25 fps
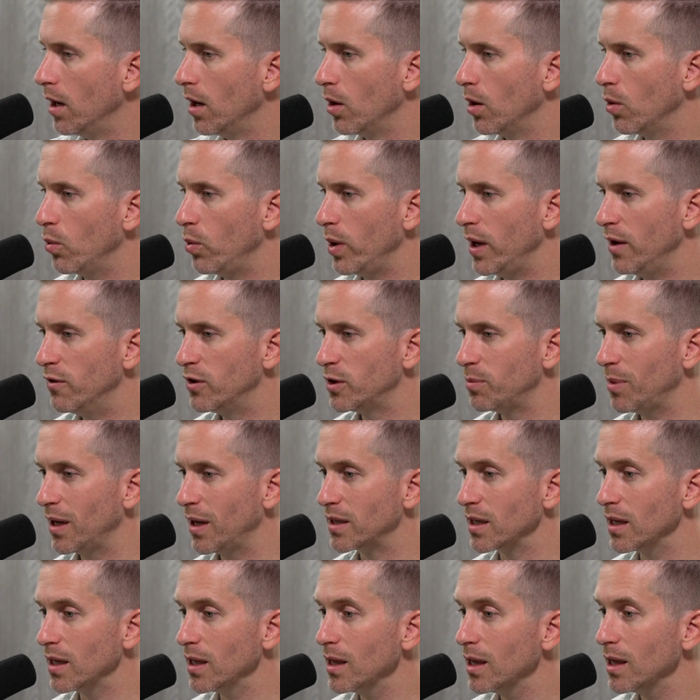we've
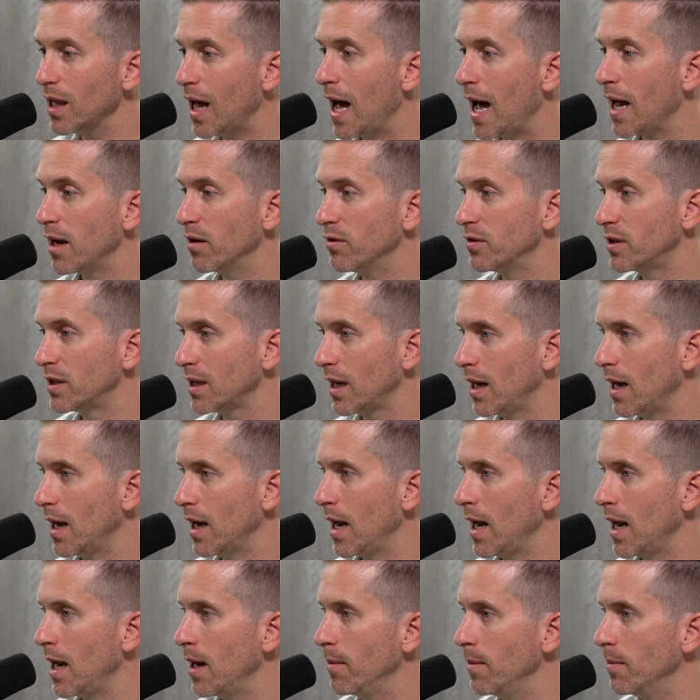spent a lot of
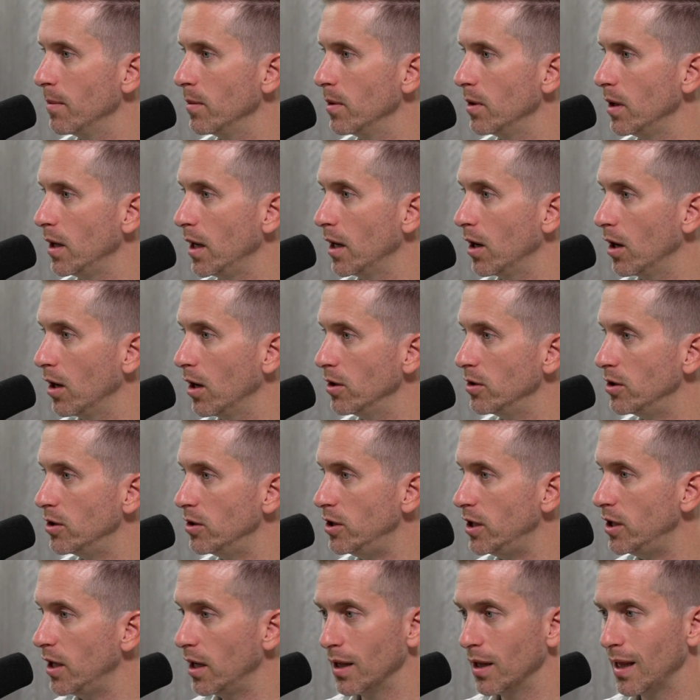time in
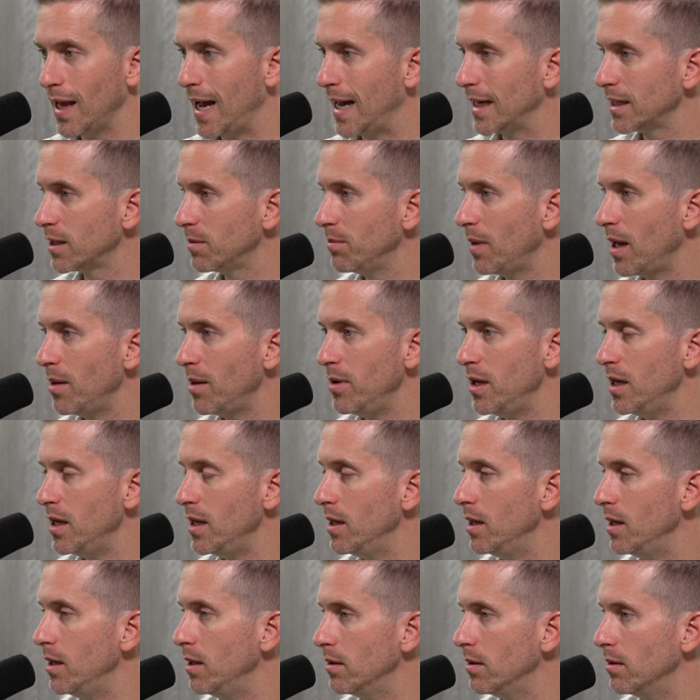the last
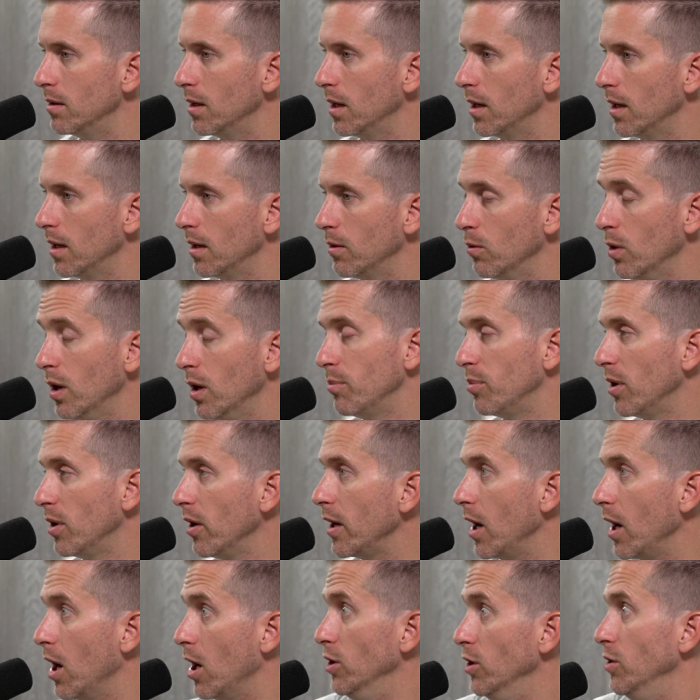maybe,
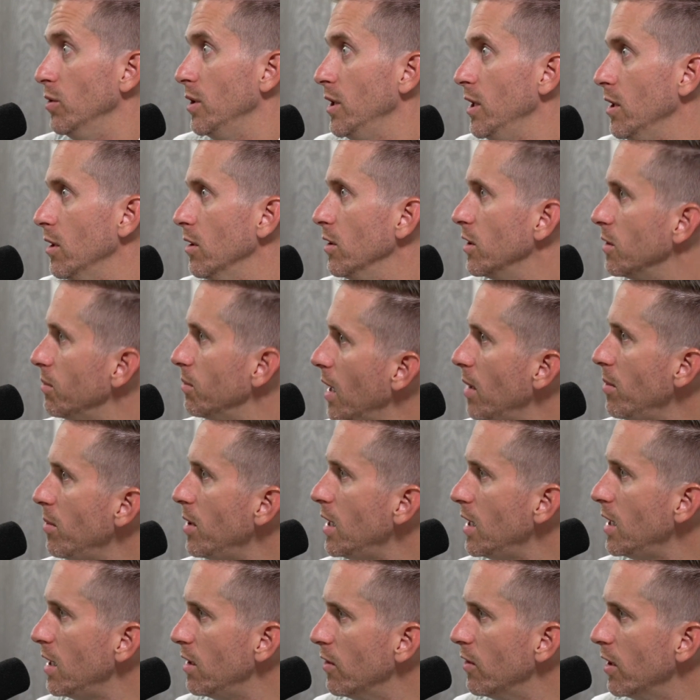probably 100 years, maybe
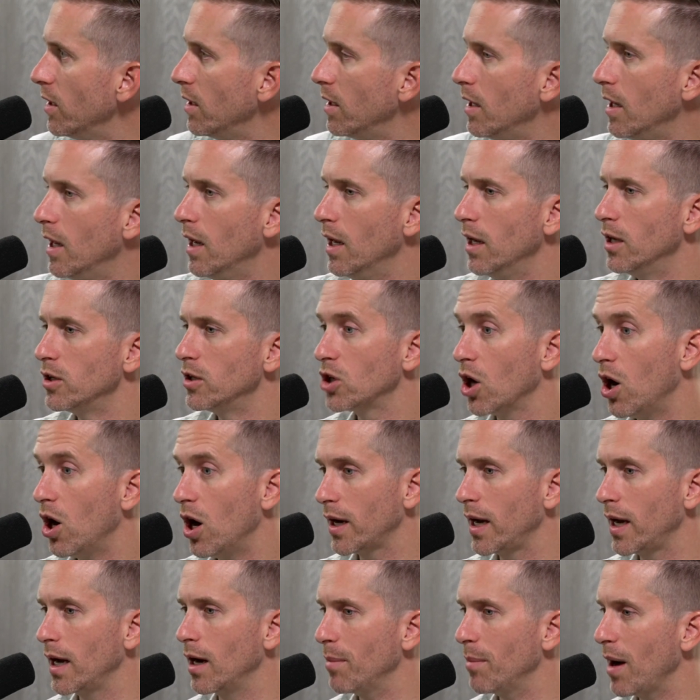even,
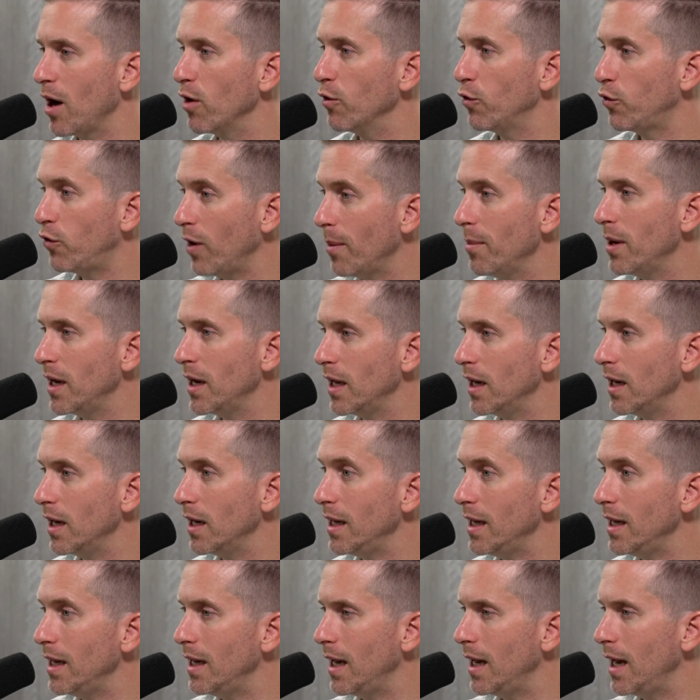talking about
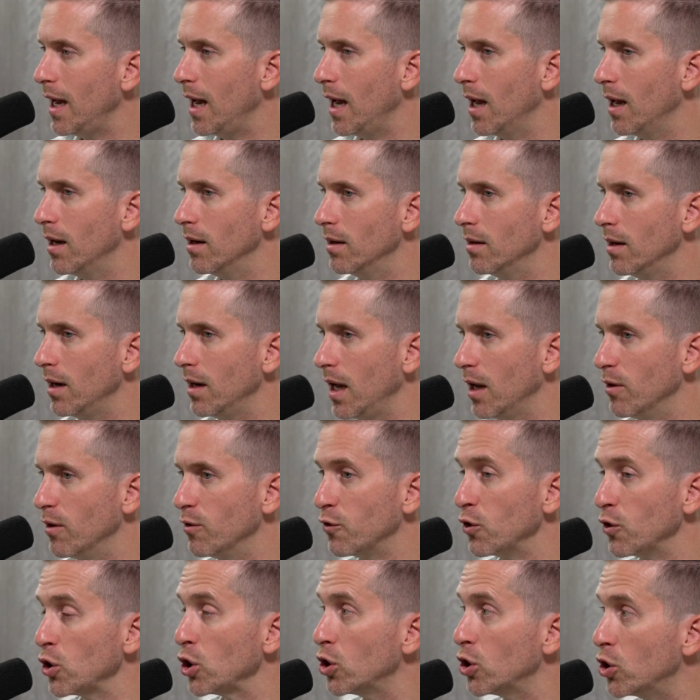femininity and
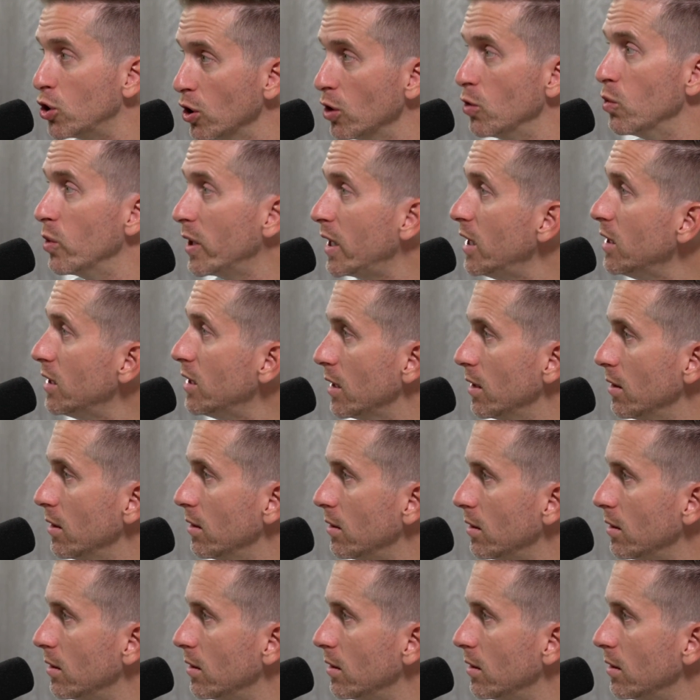for good reason.